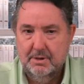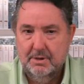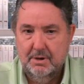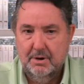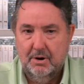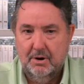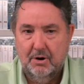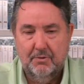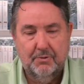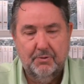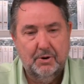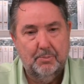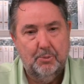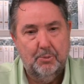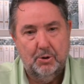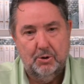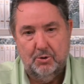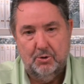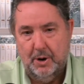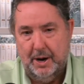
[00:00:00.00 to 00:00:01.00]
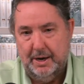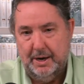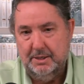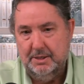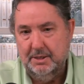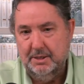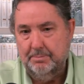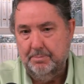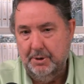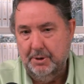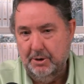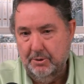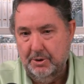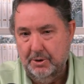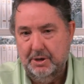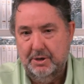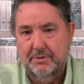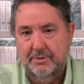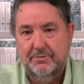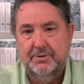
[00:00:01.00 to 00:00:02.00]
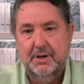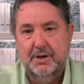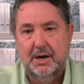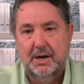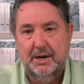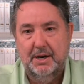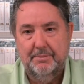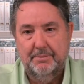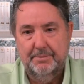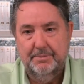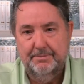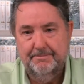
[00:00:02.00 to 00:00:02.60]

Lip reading: over a protracted period of time